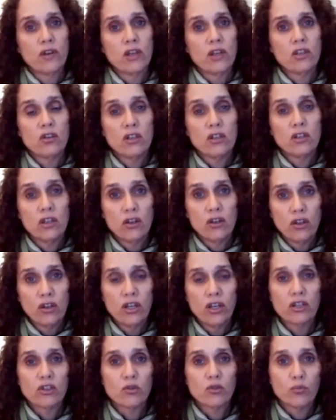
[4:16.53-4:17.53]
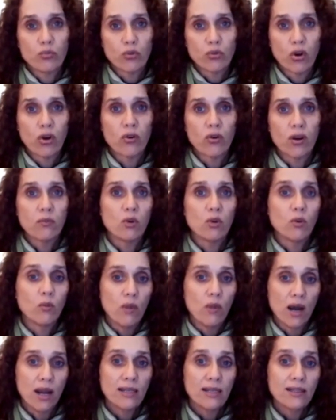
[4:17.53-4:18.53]
And you're going to learn how to program your
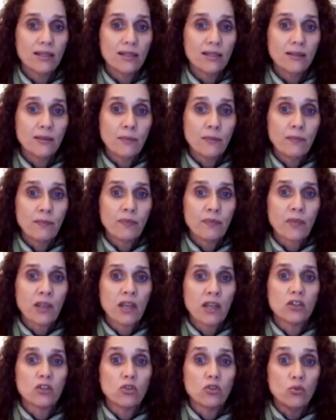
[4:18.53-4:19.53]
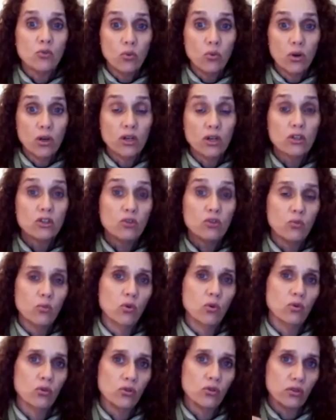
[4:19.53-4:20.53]
mind to work
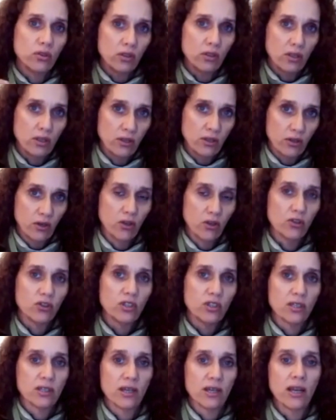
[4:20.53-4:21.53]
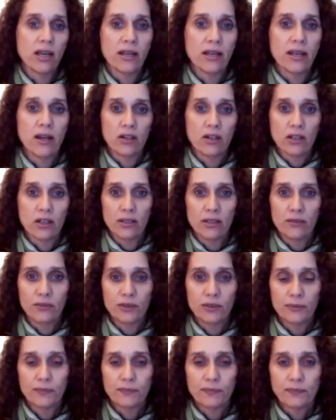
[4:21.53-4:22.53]
towards those desired
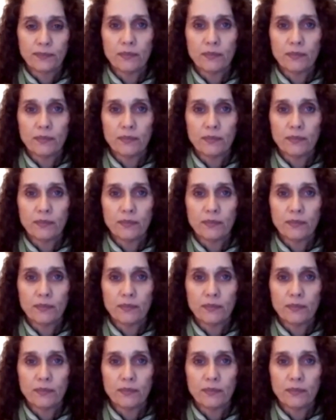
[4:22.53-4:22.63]
outcomes.